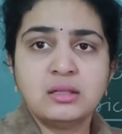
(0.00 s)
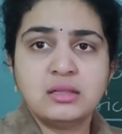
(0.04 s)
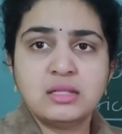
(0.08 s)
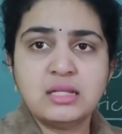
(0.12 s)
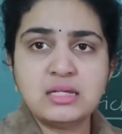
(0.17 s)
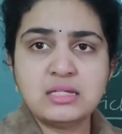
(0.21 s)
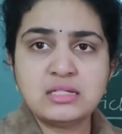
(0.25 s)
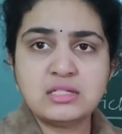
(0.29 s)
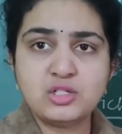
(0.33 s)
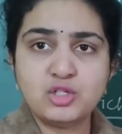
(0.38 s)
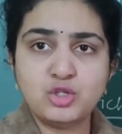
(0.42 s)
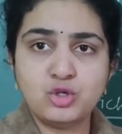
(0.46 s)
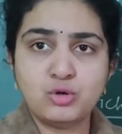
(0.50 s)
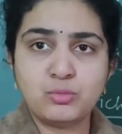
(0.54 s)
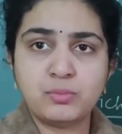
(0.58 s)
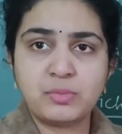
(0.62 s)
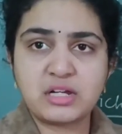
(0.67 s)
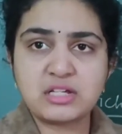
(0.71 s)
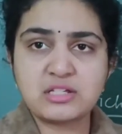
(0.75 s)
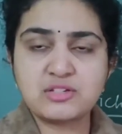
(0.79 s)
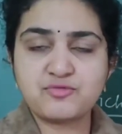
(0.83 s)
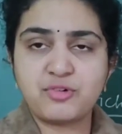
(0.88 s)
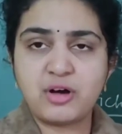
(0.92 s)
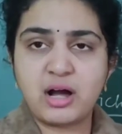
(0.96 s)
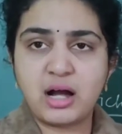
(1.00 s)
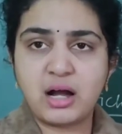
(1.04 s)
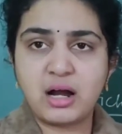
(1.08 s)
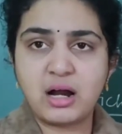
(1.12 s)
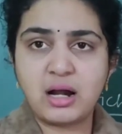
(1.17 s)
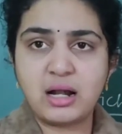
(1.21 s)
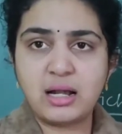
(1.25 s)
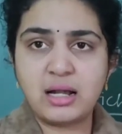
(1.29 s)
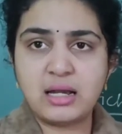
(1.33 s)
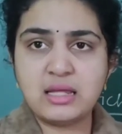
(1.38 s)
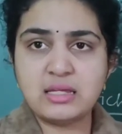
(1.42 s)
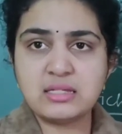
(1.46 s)
these numerous
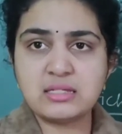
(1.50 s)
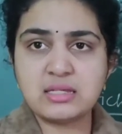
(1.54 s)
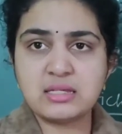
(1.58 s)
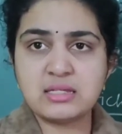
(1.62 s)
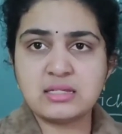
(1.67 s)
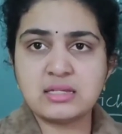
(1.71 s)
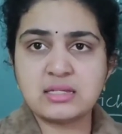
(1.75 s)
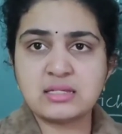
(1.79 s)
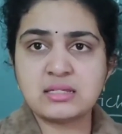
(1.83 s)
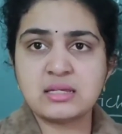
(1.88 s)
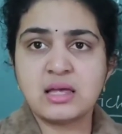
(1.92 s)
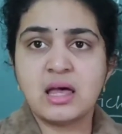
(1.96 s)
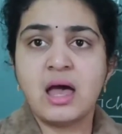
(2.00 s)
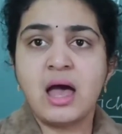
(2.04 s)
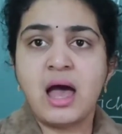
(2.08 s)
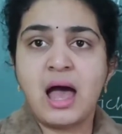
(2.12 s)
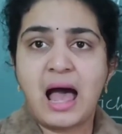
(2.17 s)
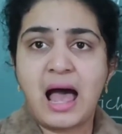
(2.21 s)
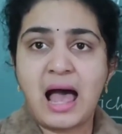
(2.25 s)
fungal diseases,